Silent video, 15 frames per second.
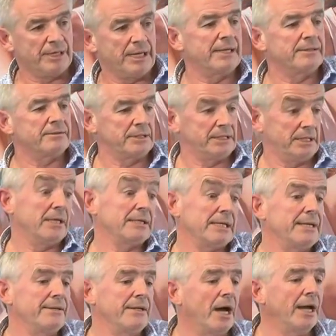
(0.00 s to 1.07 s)
at the,
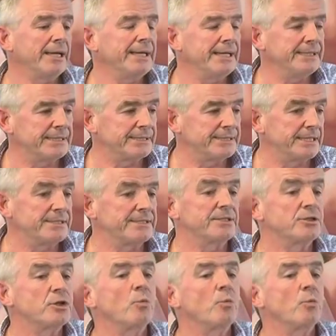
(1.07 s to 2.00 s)
again, the IAA's insistence,